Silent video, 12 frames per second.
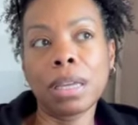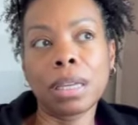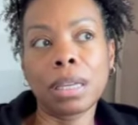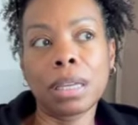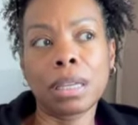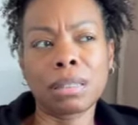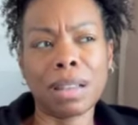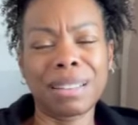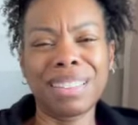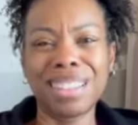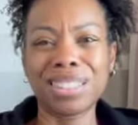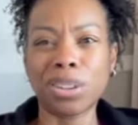and I
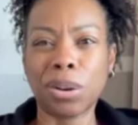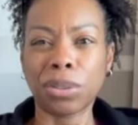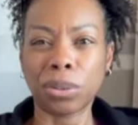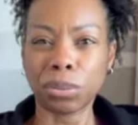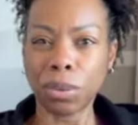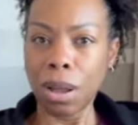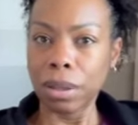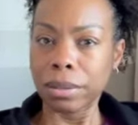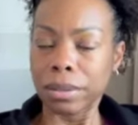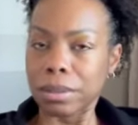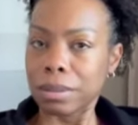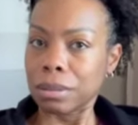think it's called the
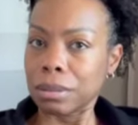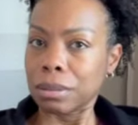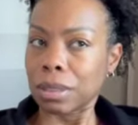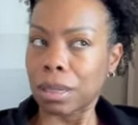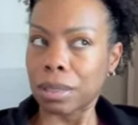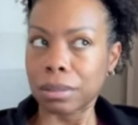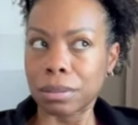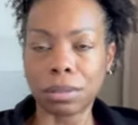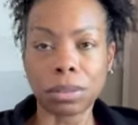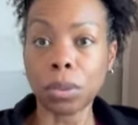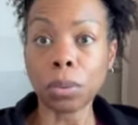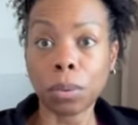Rocks. I
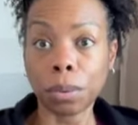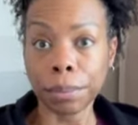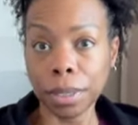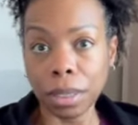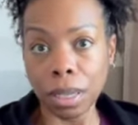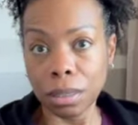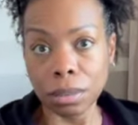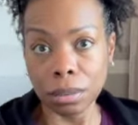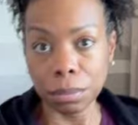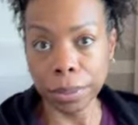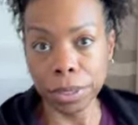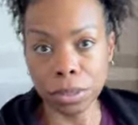don't quote me on that.
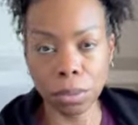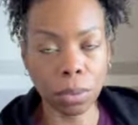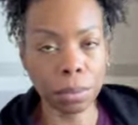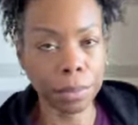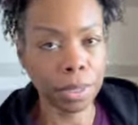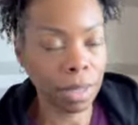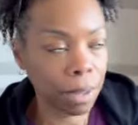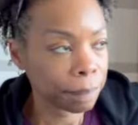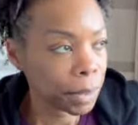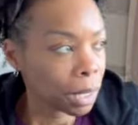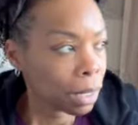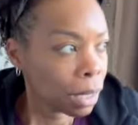Please don't quote me on that.
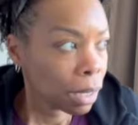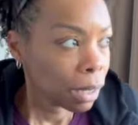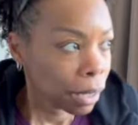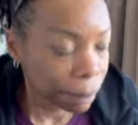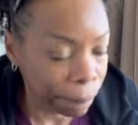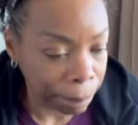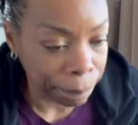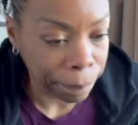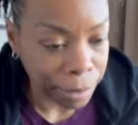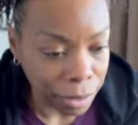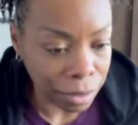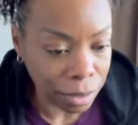
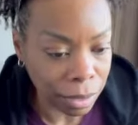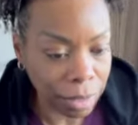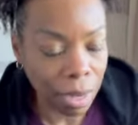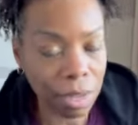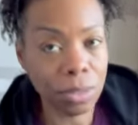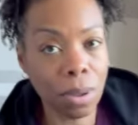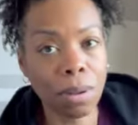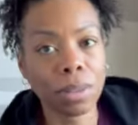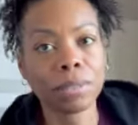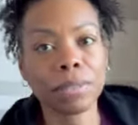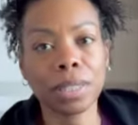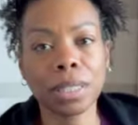But it has all
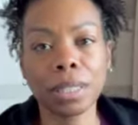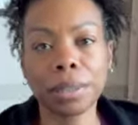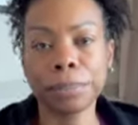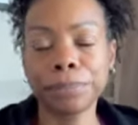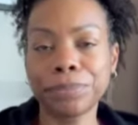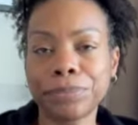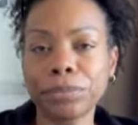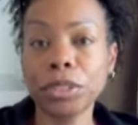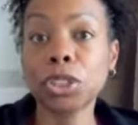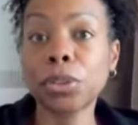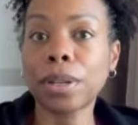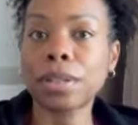of the
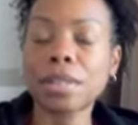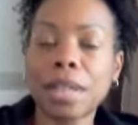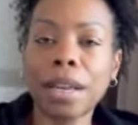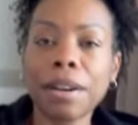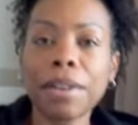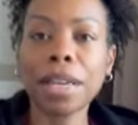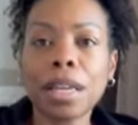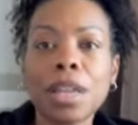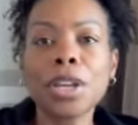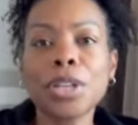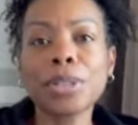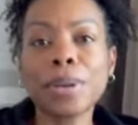trails in that area.
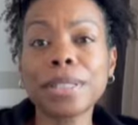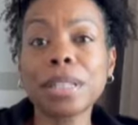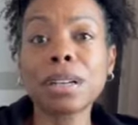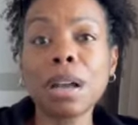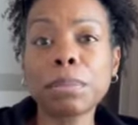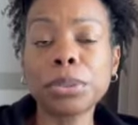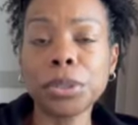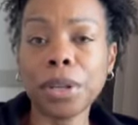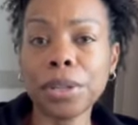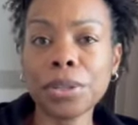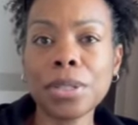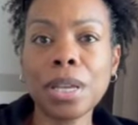So I did a couple
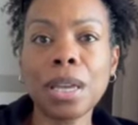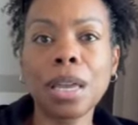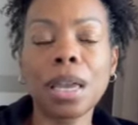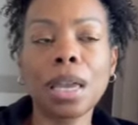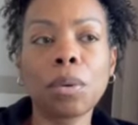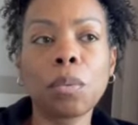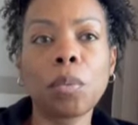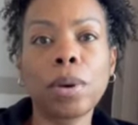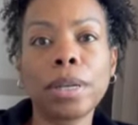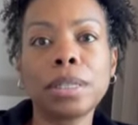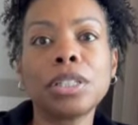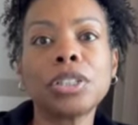trails, and
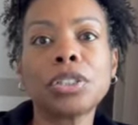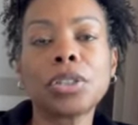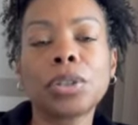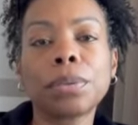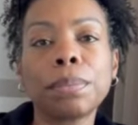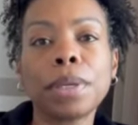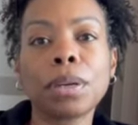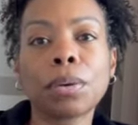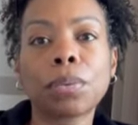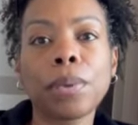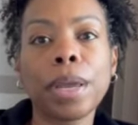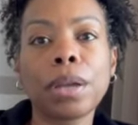one took me
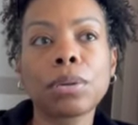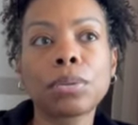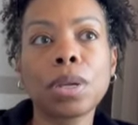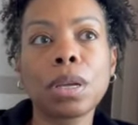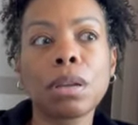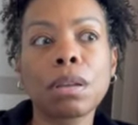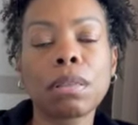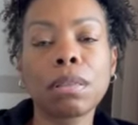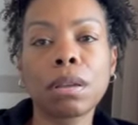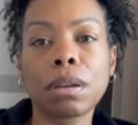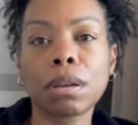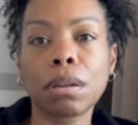around
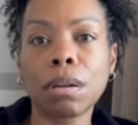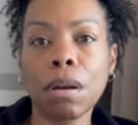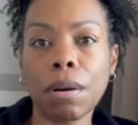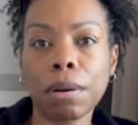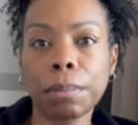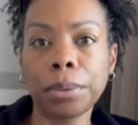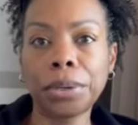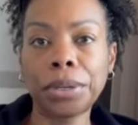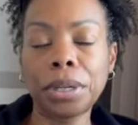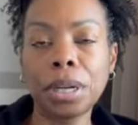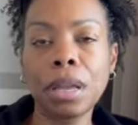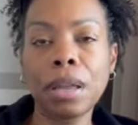the harbor,
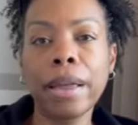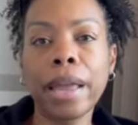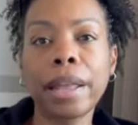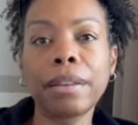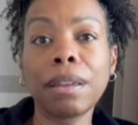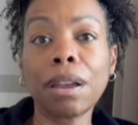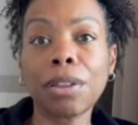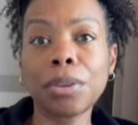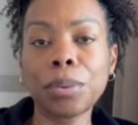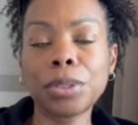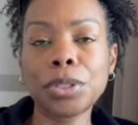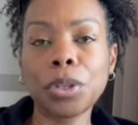and the other
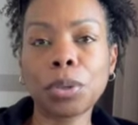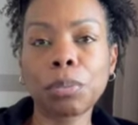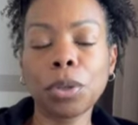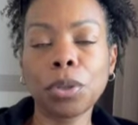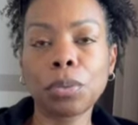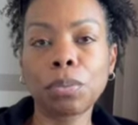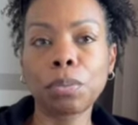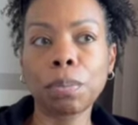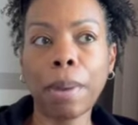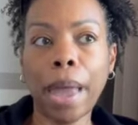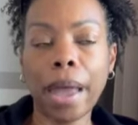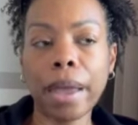one took me
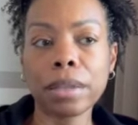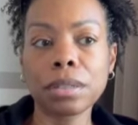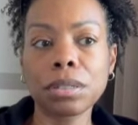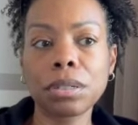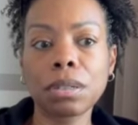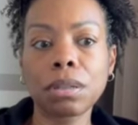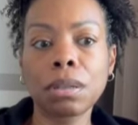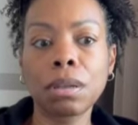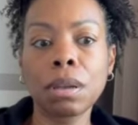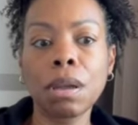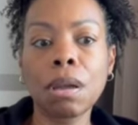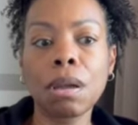past
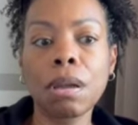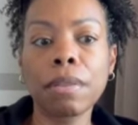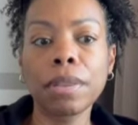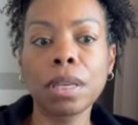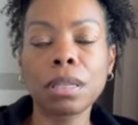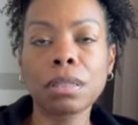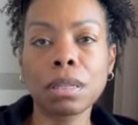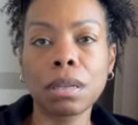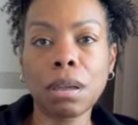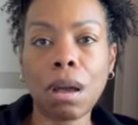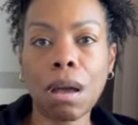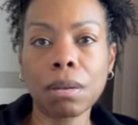the
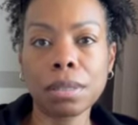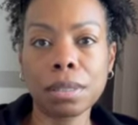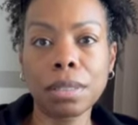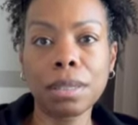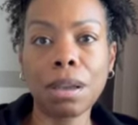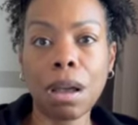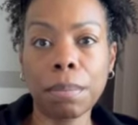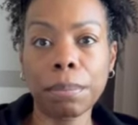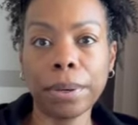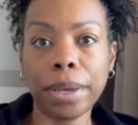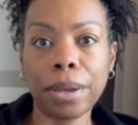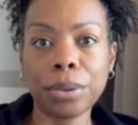Sydney
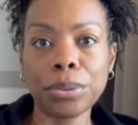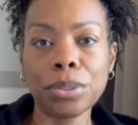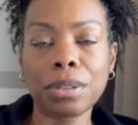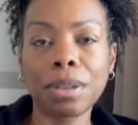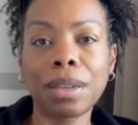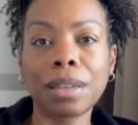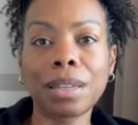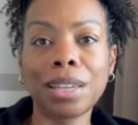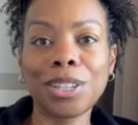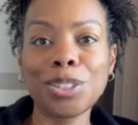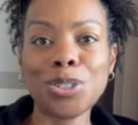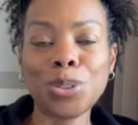Opera House and
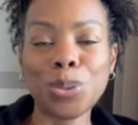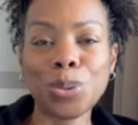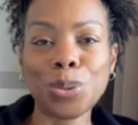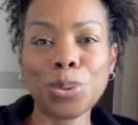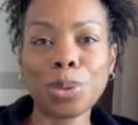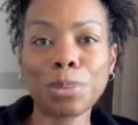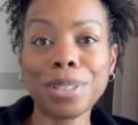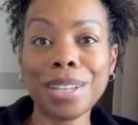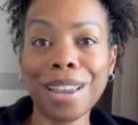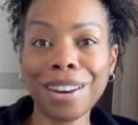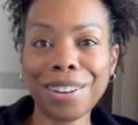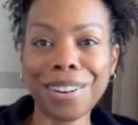into the
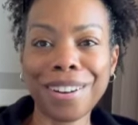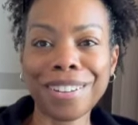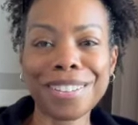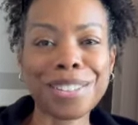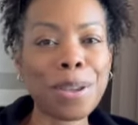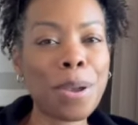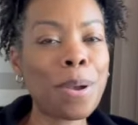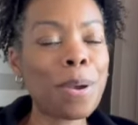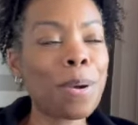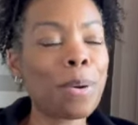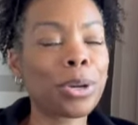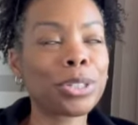Botanic Gardens,
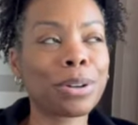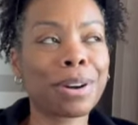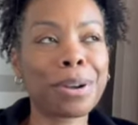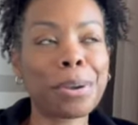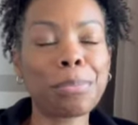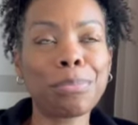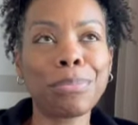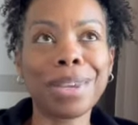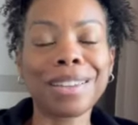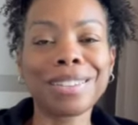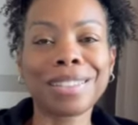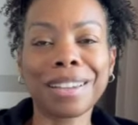which are
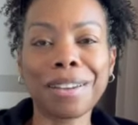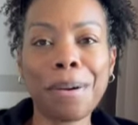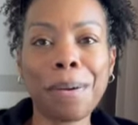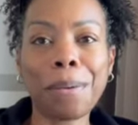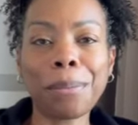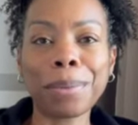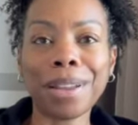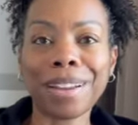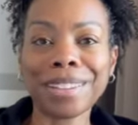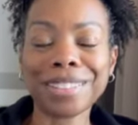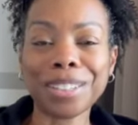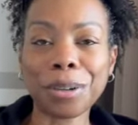amazing. Oh my
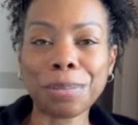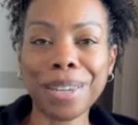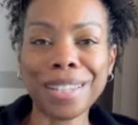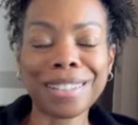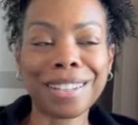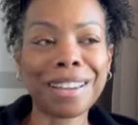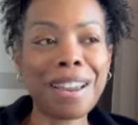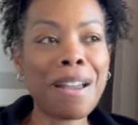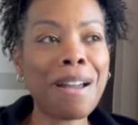gosh, they're amazing.